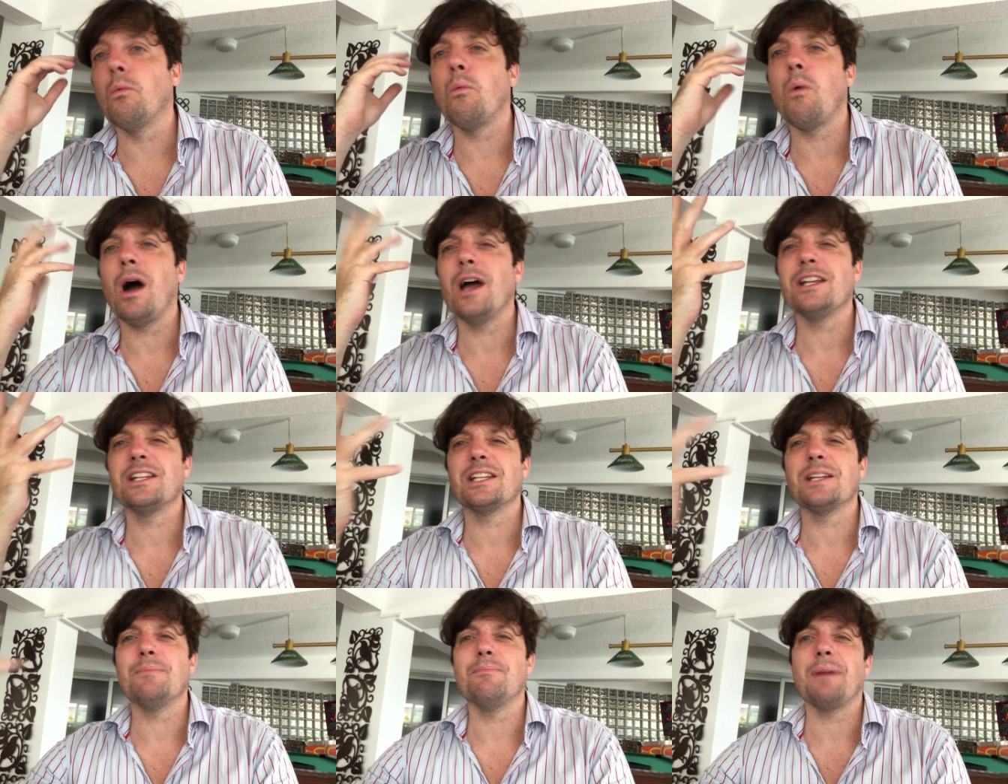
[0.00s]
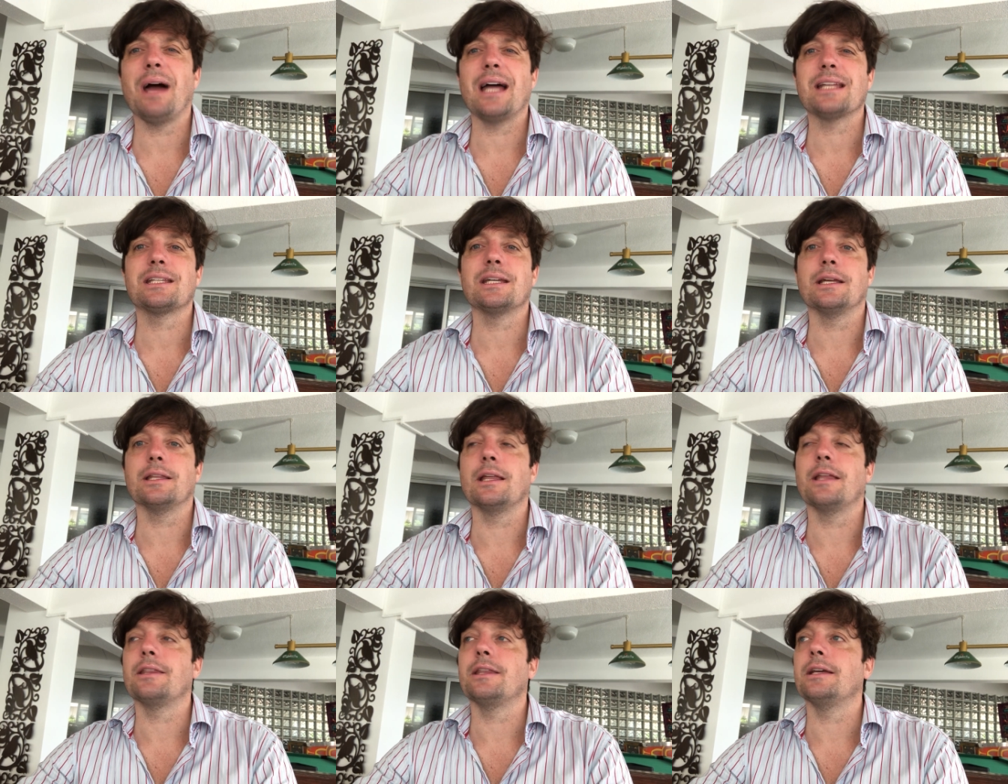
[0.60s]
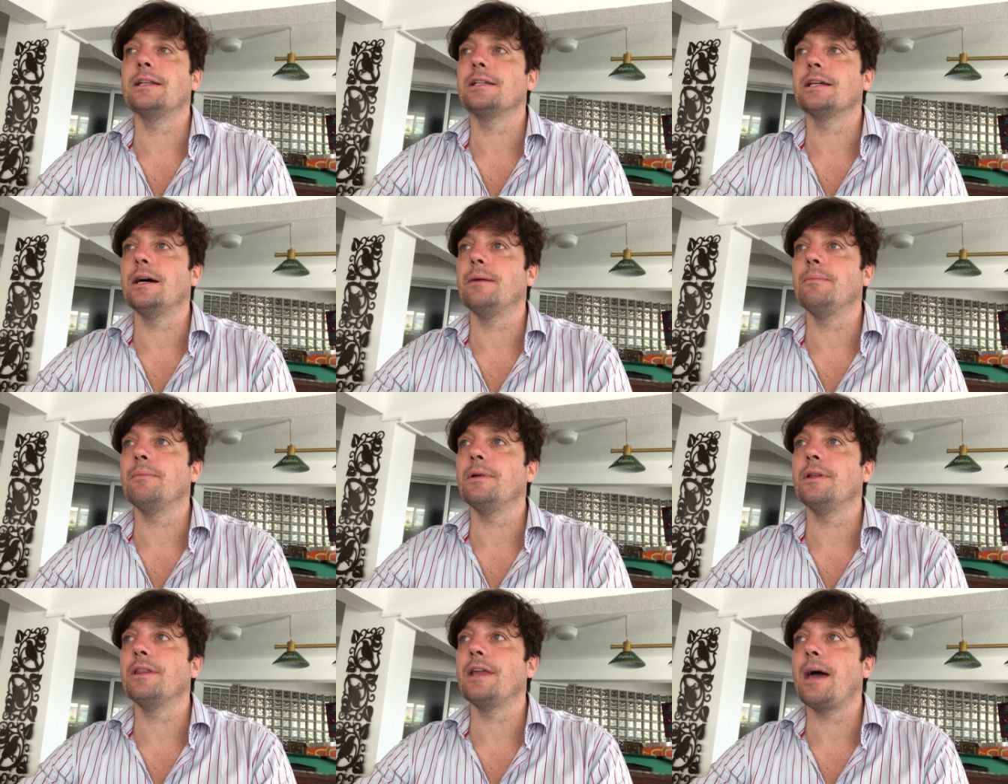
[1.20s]
why does it matter that, that
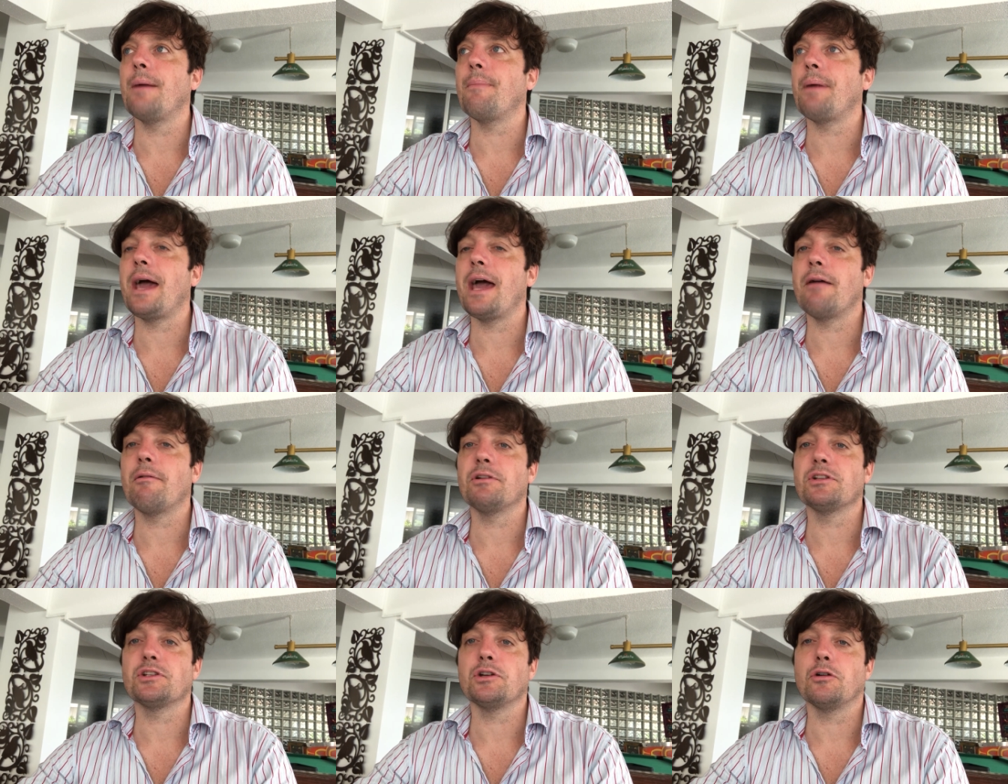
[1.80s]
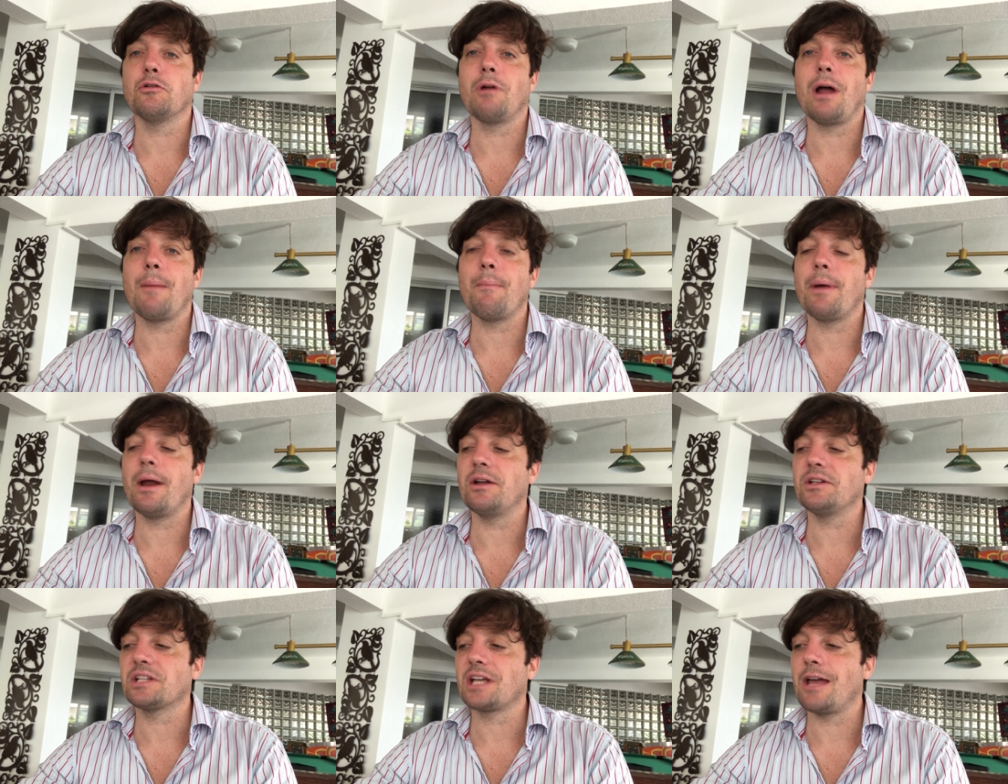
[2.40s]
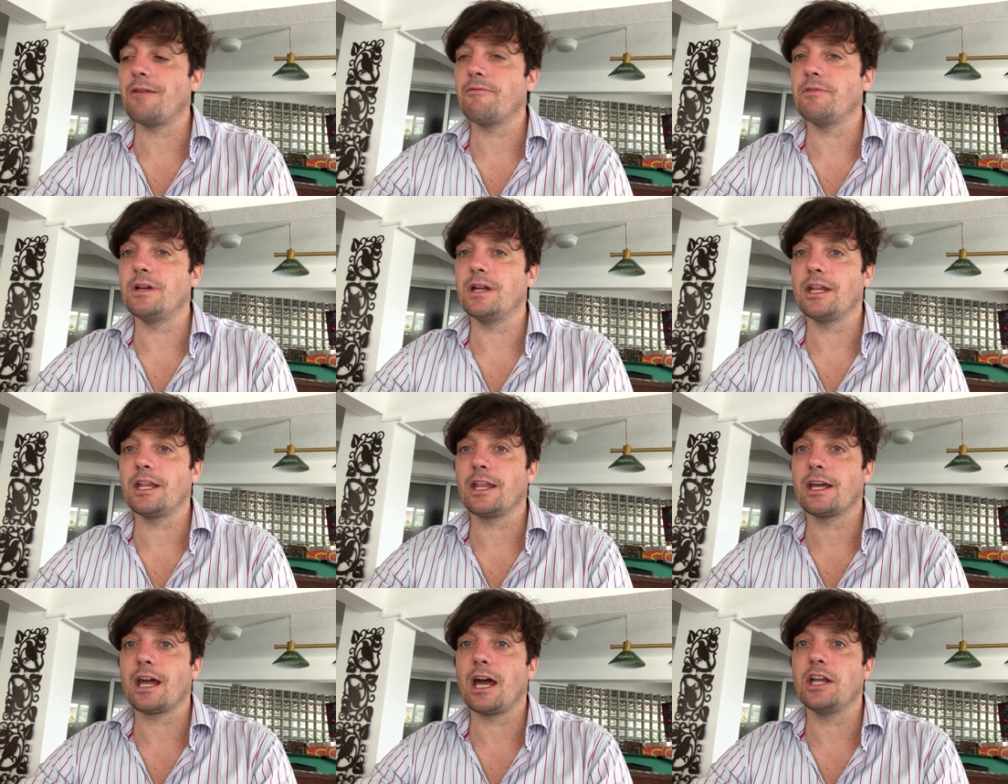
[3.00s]
um, their parents or grandparents came from
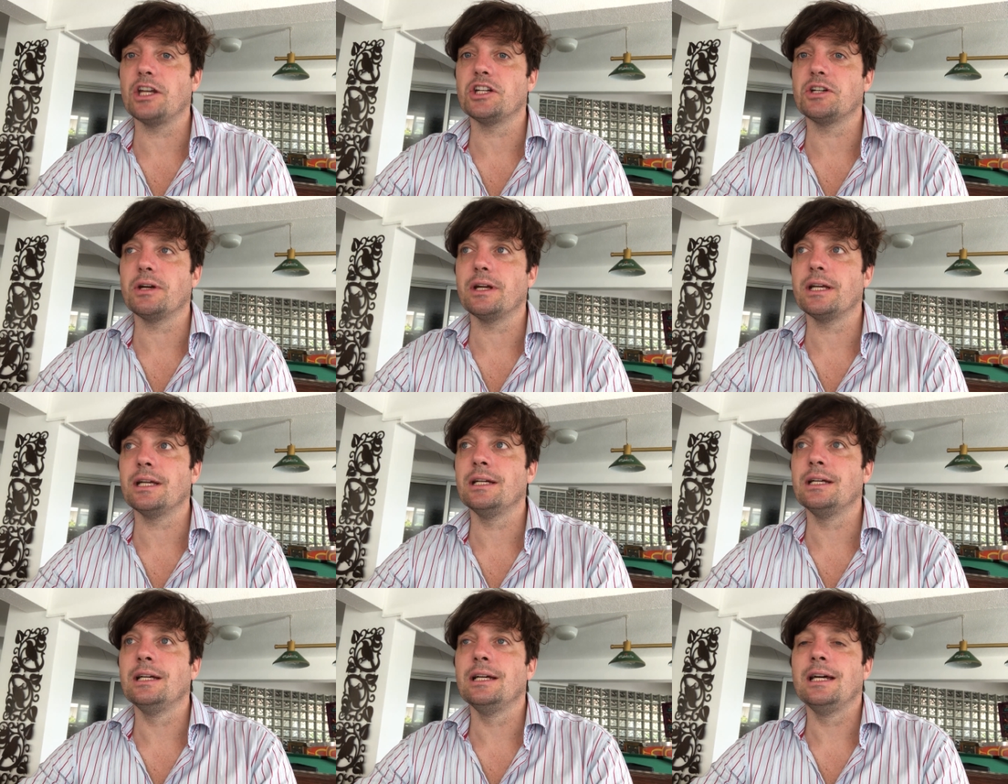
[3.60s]
another country?